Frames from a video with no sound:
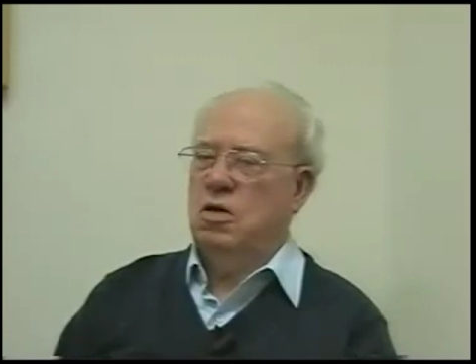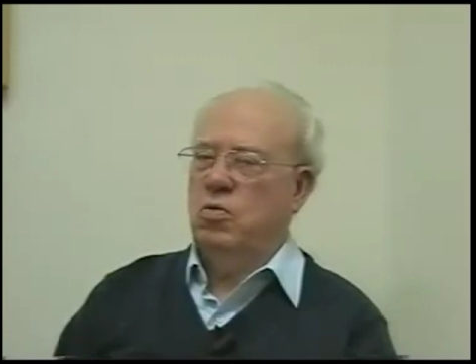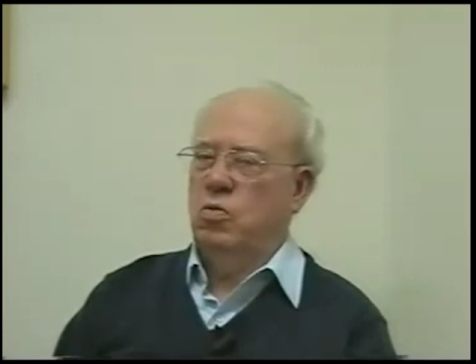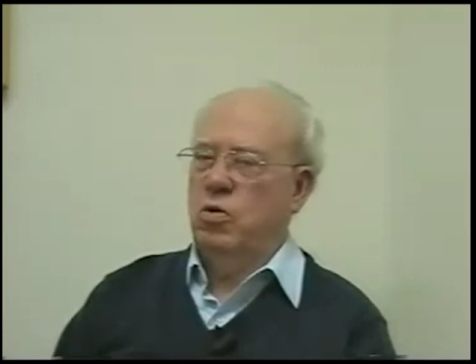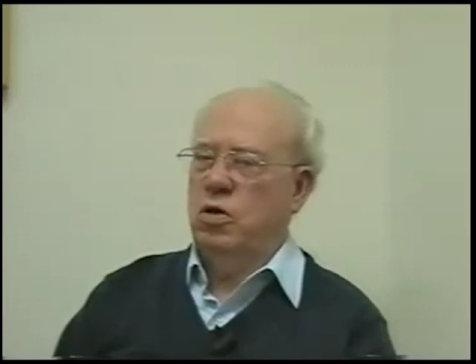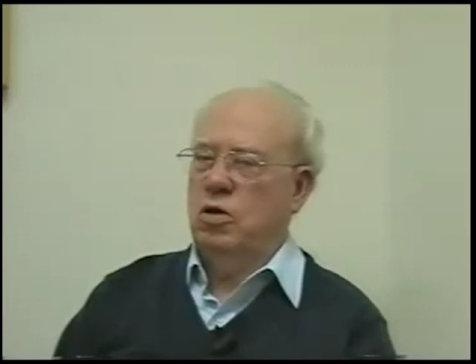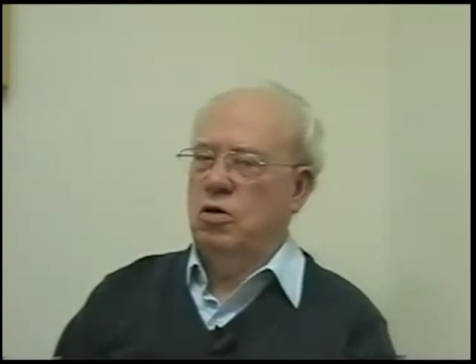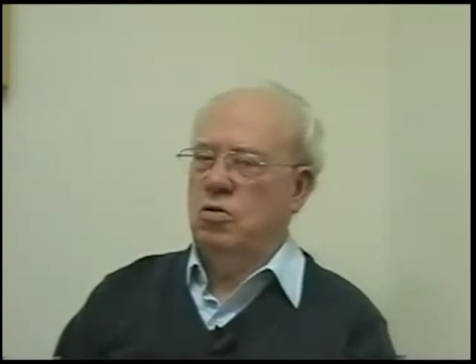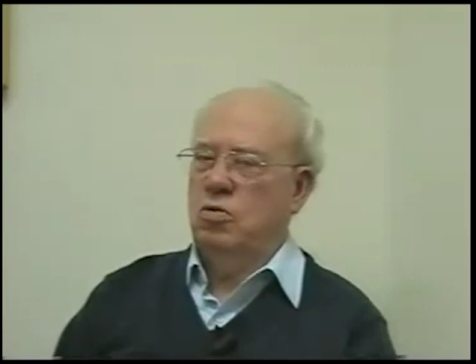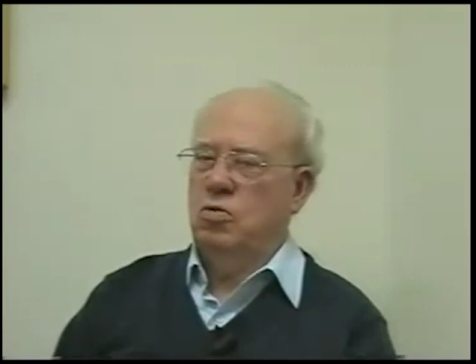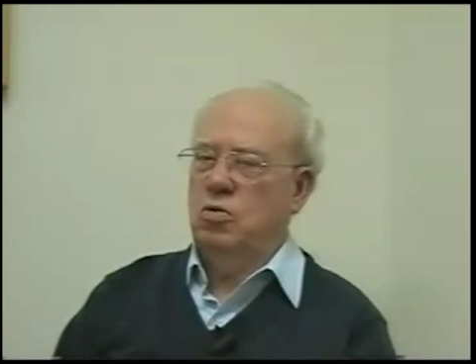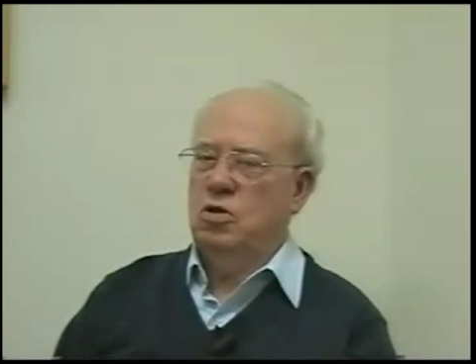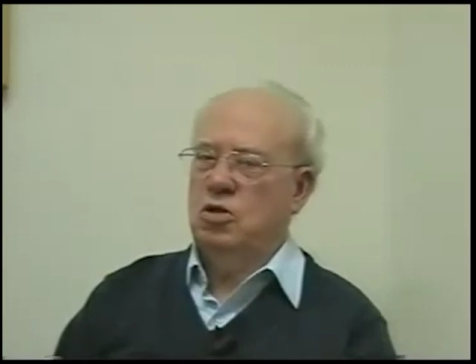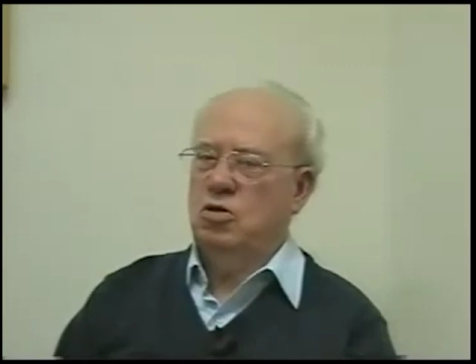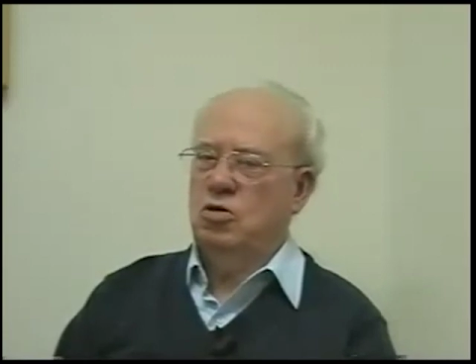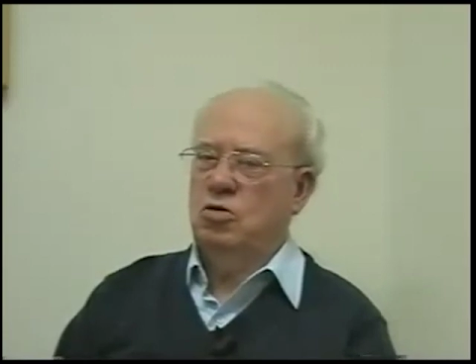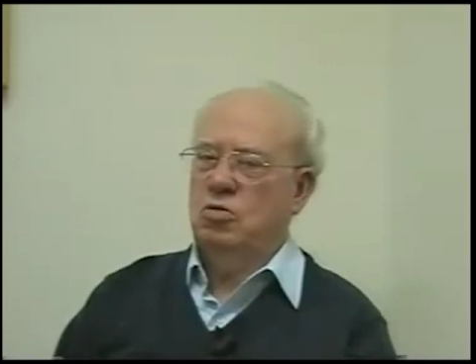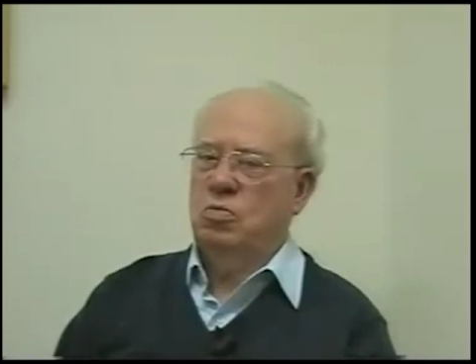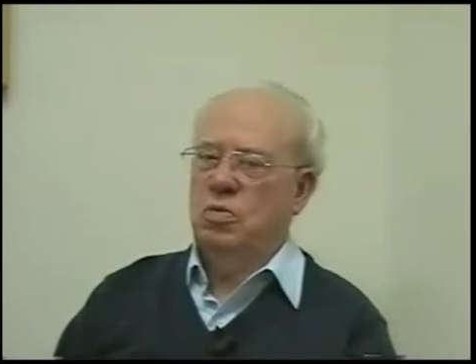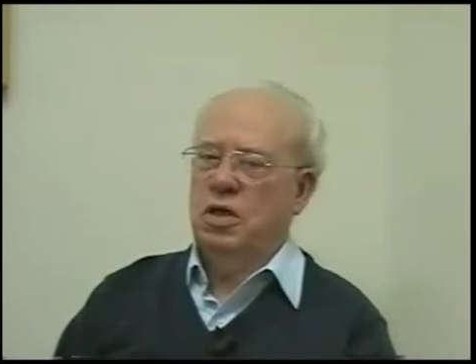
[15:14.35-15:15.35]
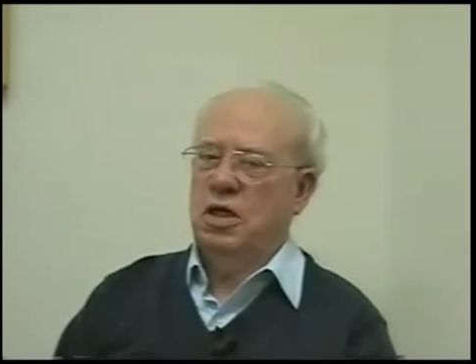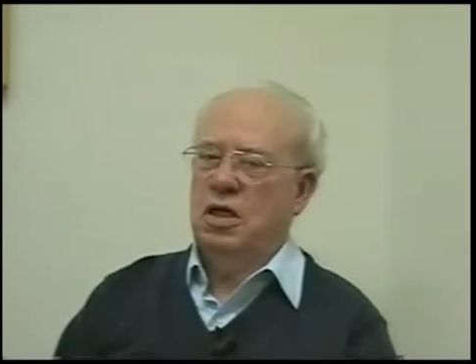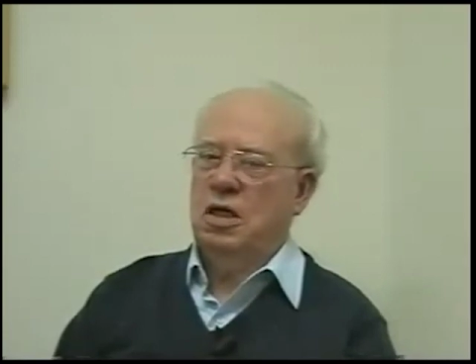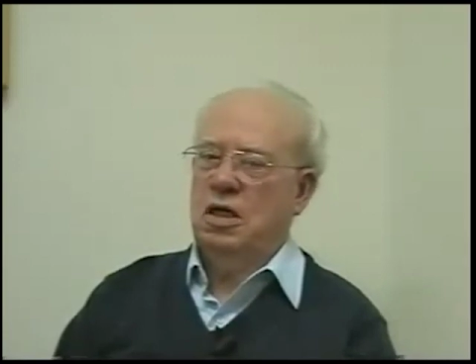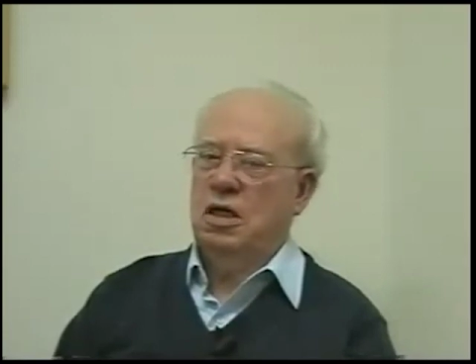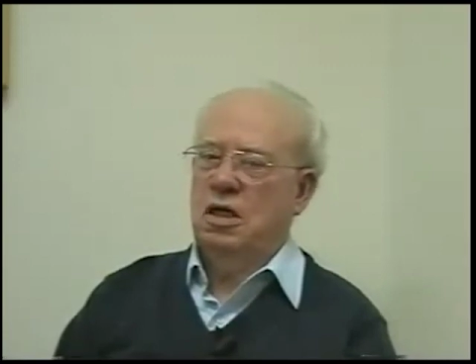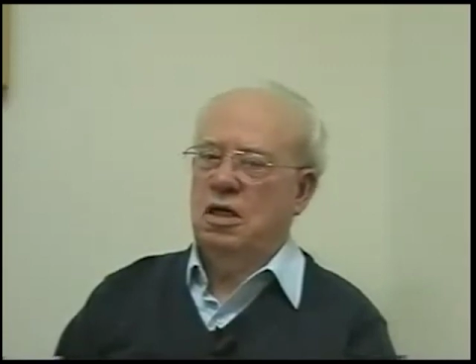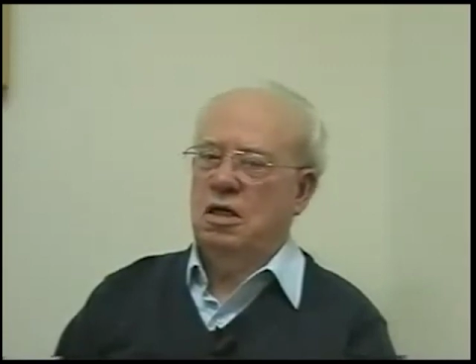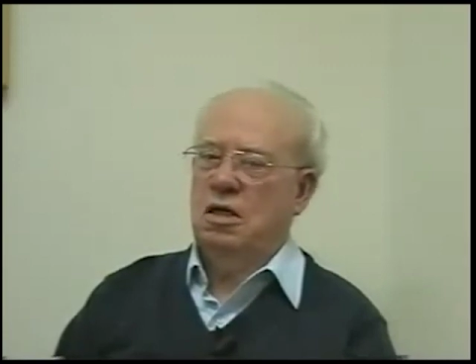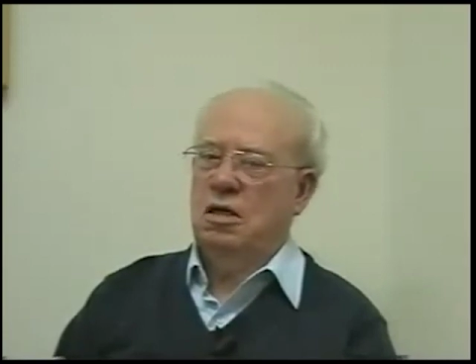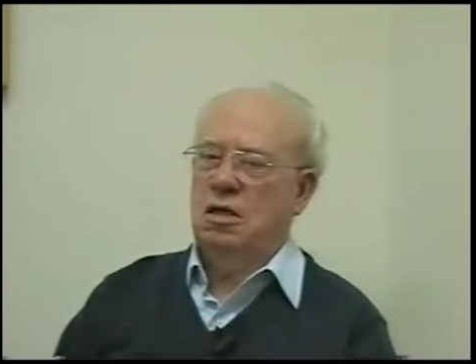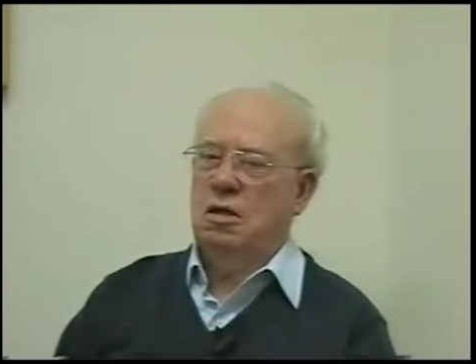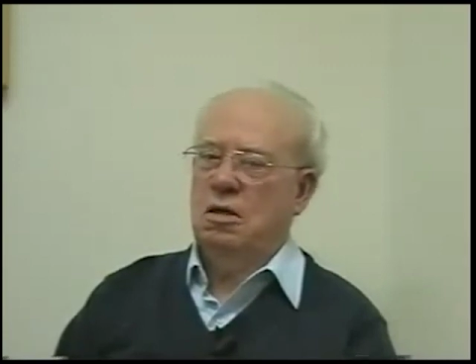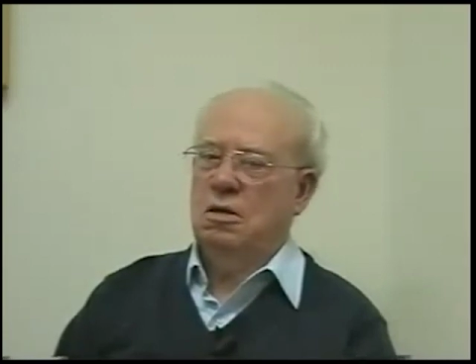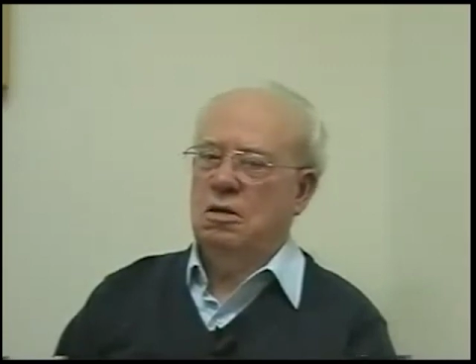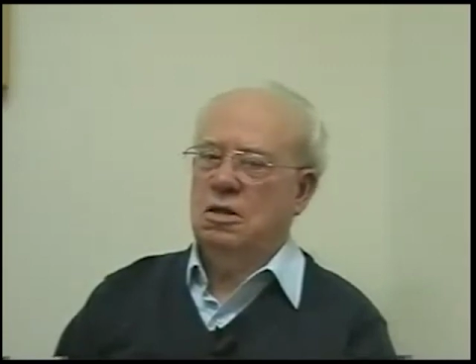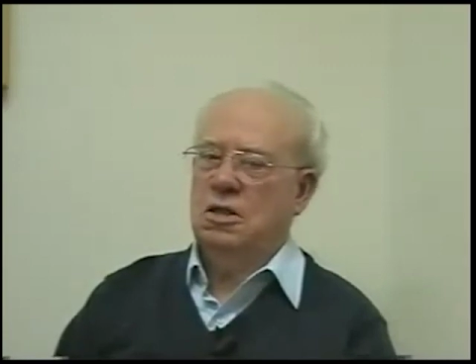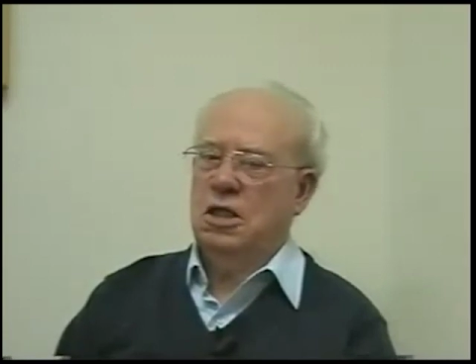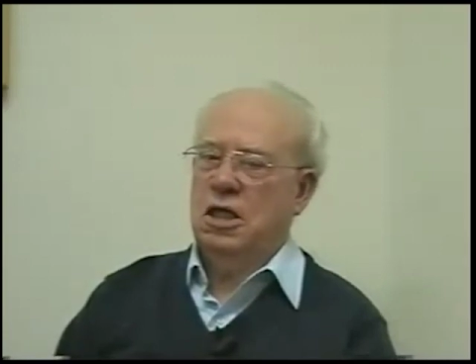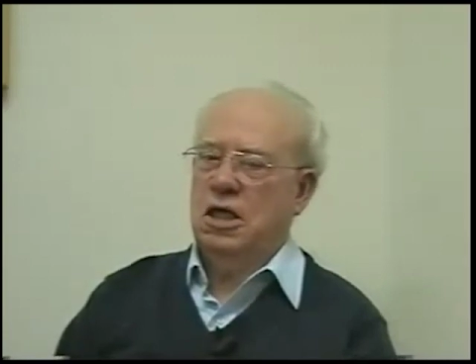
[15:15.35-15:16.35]
and winter would soon be
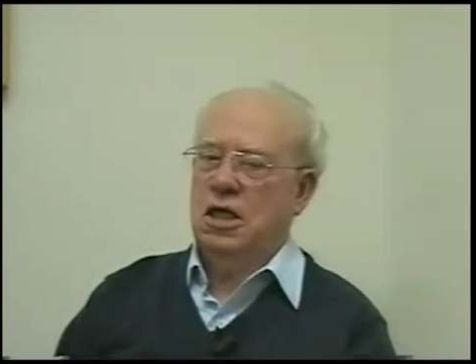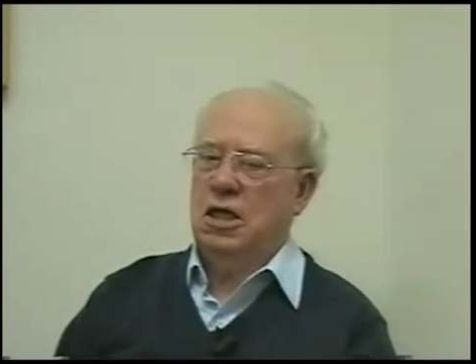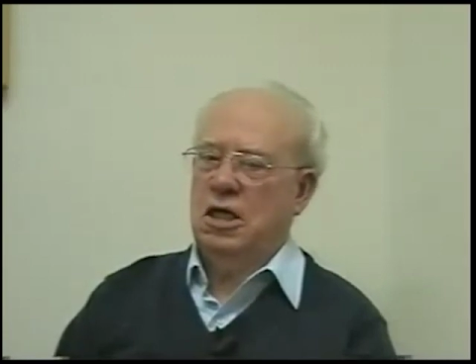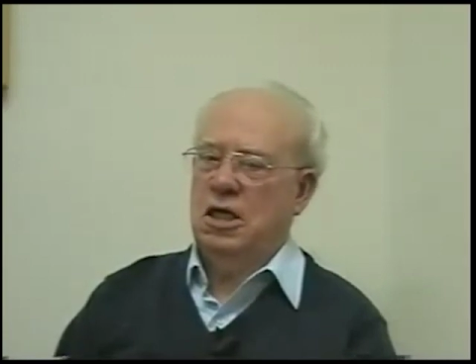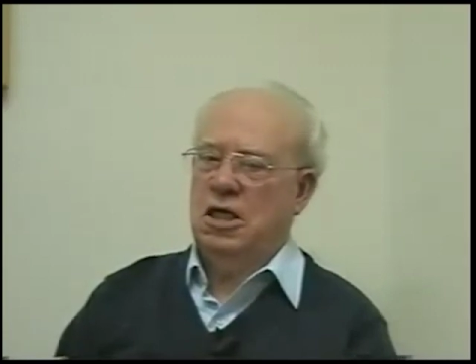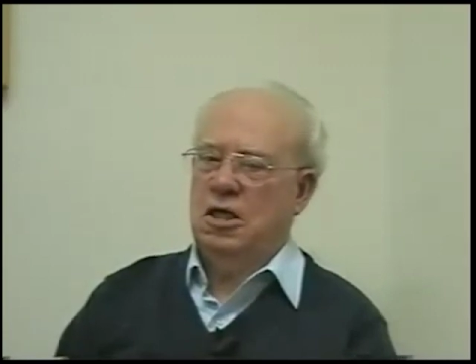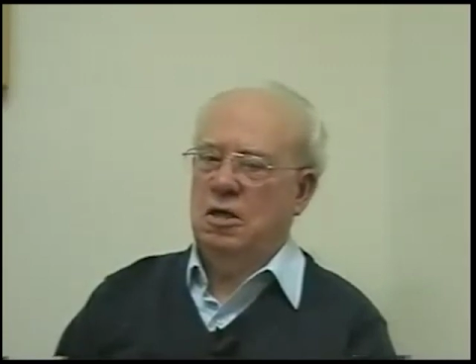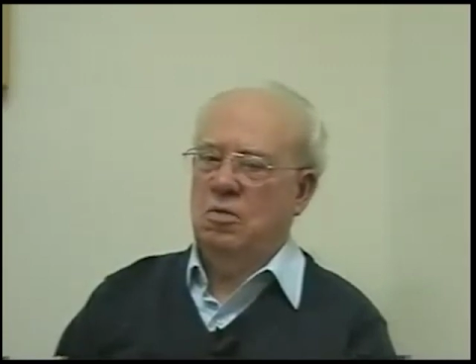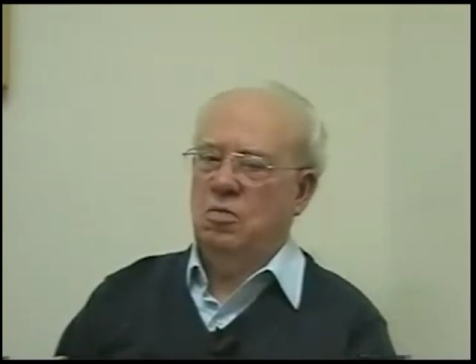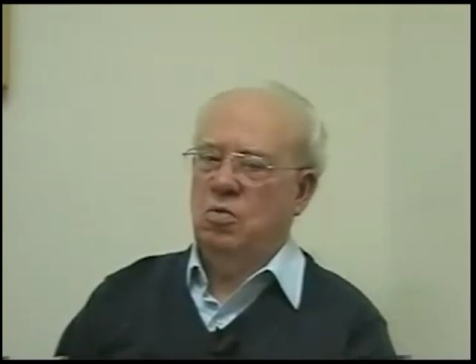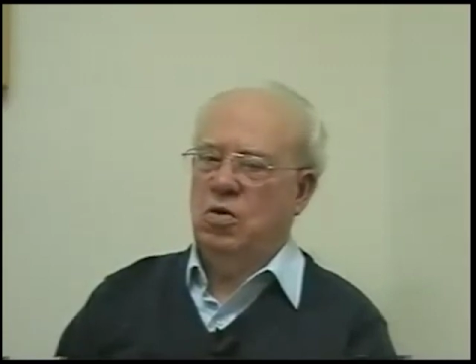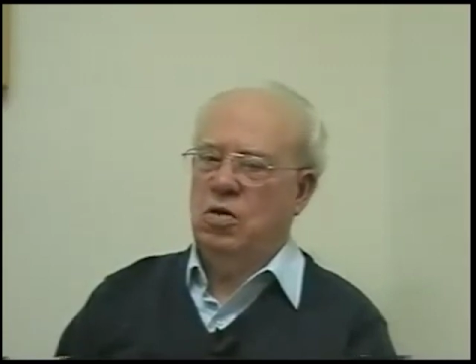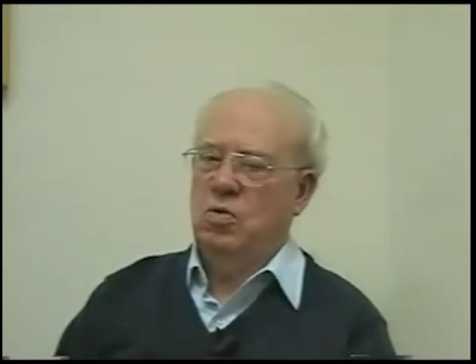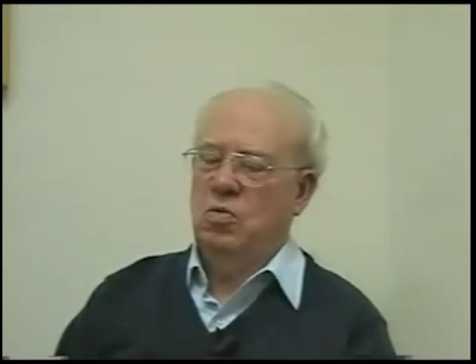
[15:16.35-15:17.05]
setting in.